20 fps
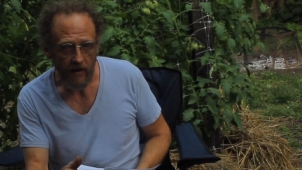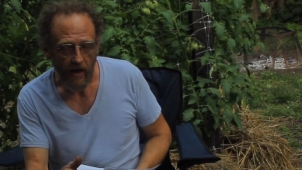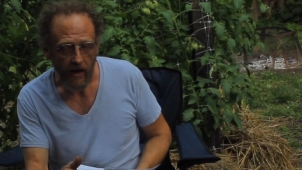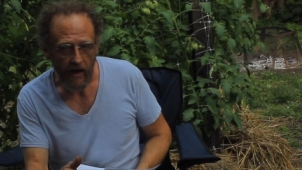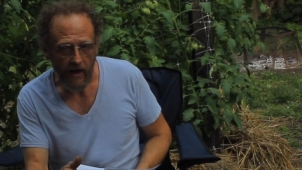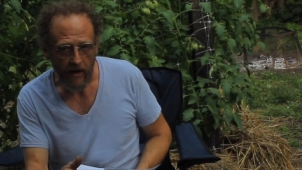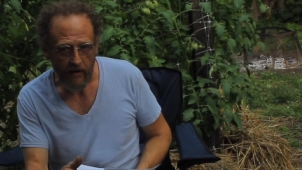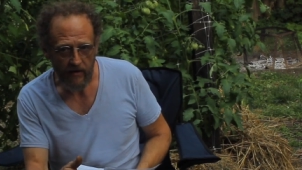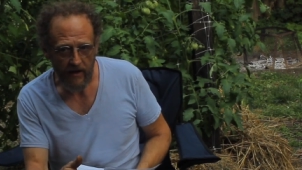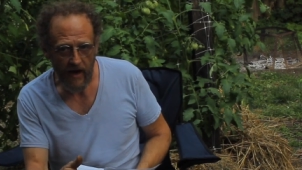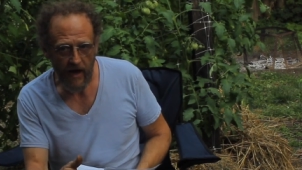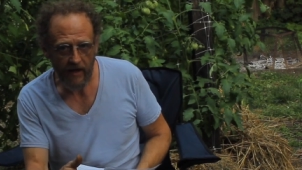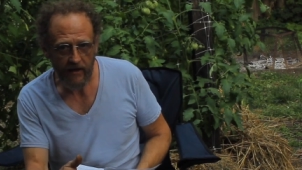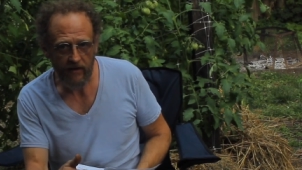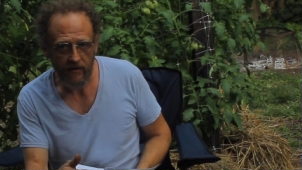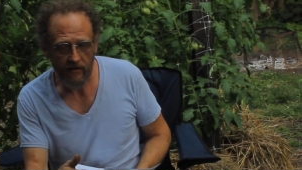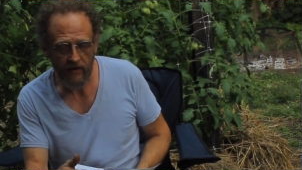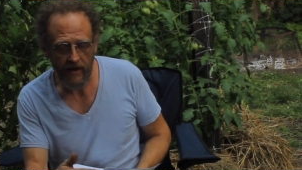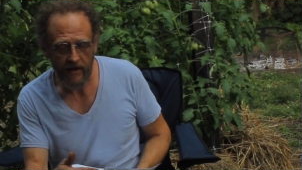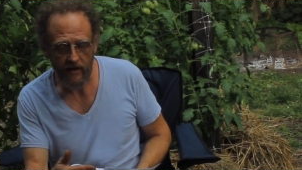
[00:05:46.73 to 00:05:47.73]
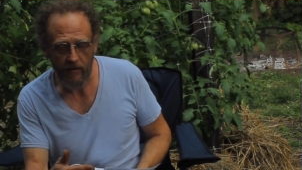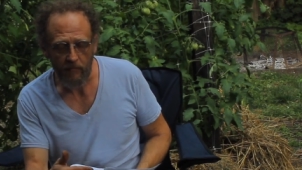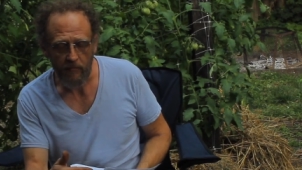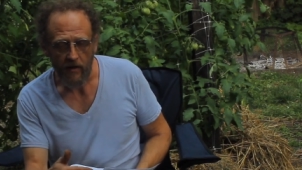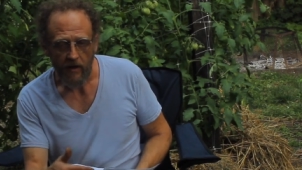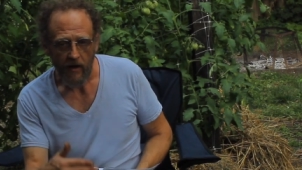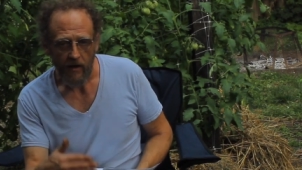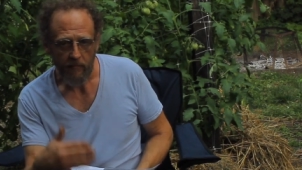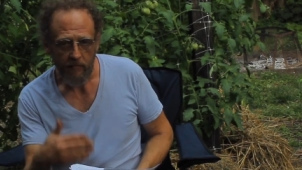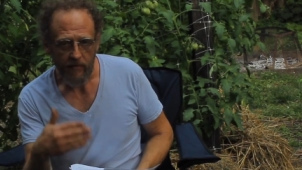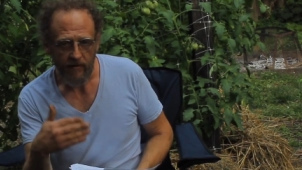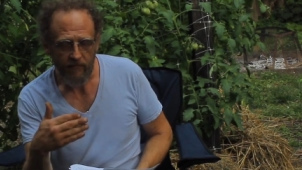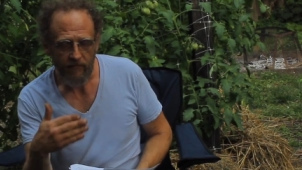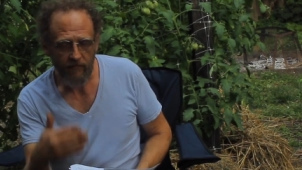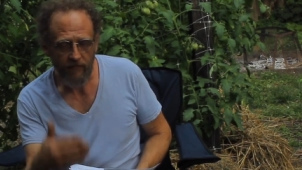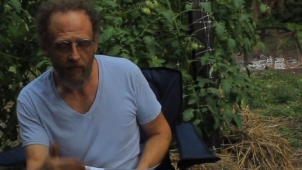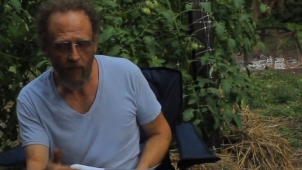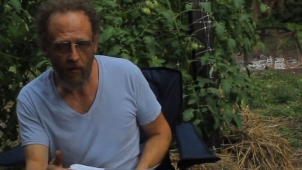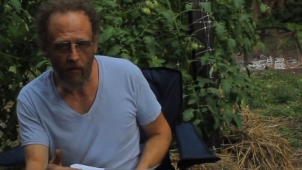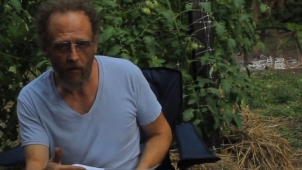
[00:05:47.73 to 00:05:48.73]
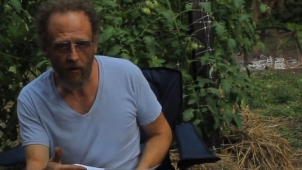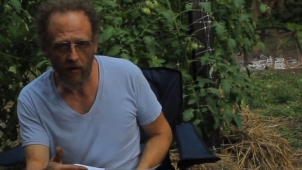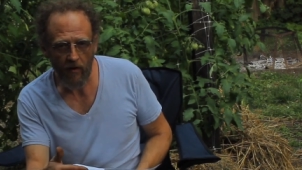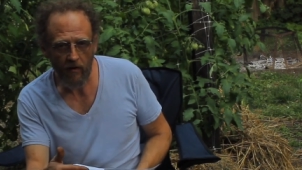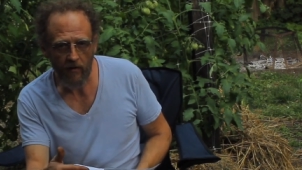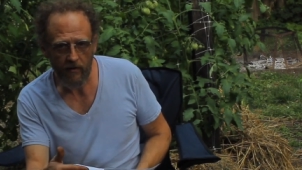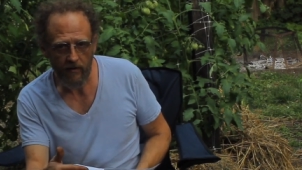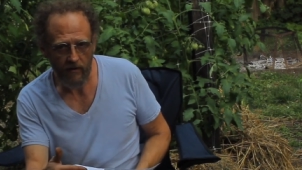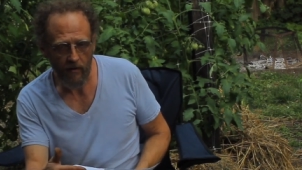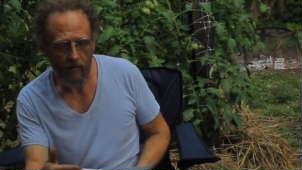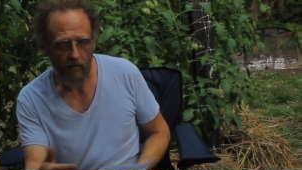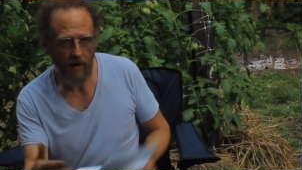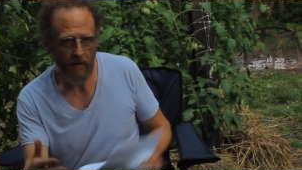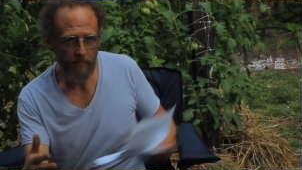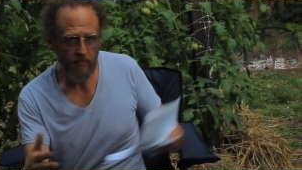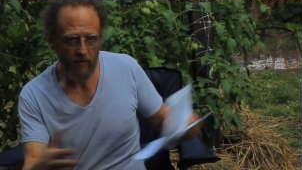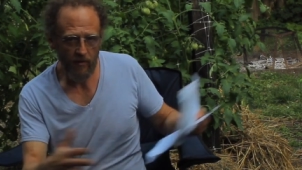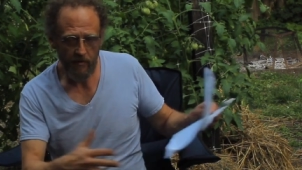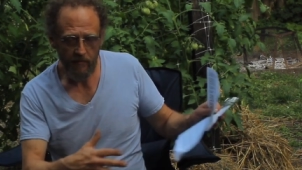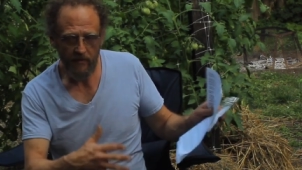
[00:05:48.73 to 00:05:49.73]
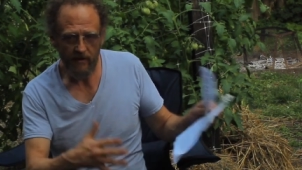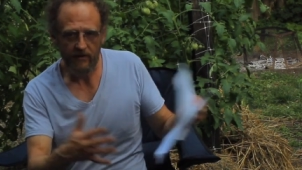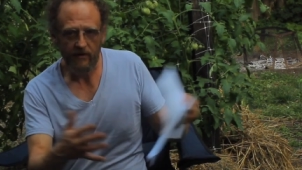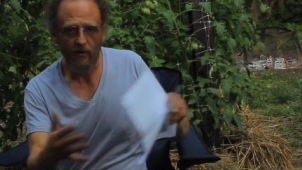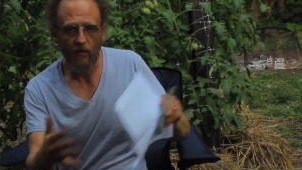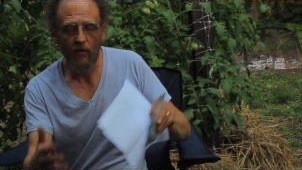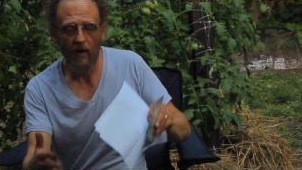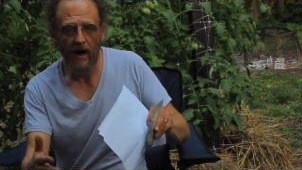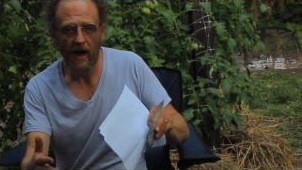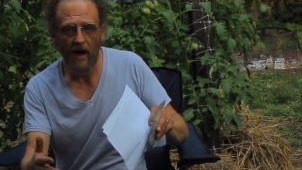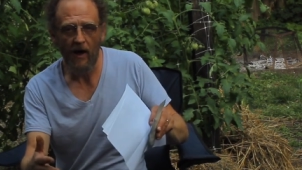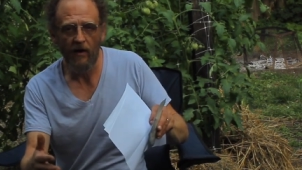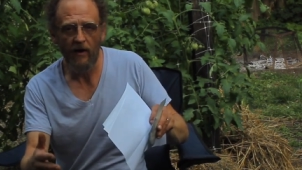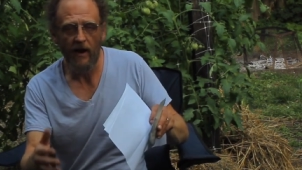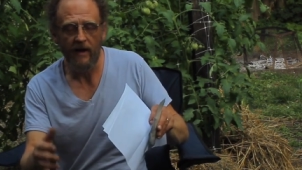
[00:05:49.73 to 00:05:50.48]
I inoculate them before, I put them in the ground.